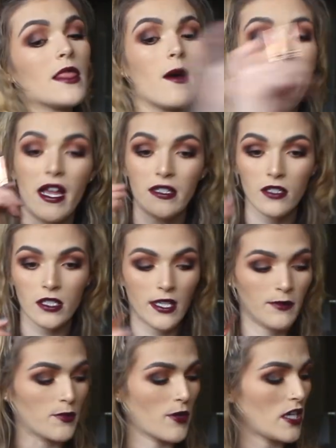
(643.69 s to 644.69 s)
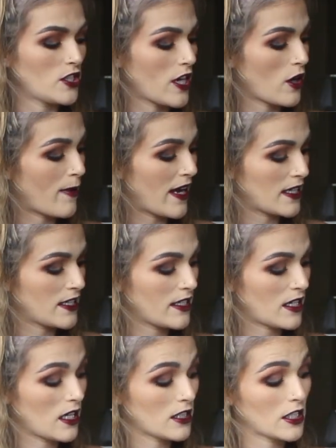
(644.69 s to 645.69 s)
a pencil tipped brush and go back into
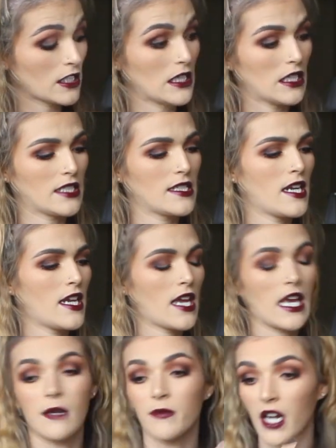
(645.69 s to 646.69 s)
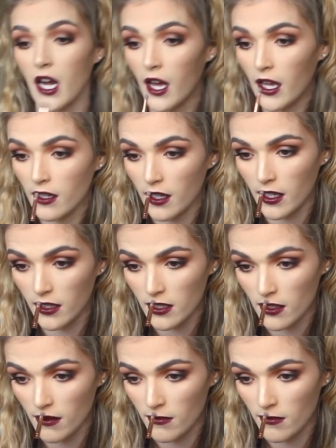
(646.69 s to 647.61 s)
the color Glistening, and I'm going to highlight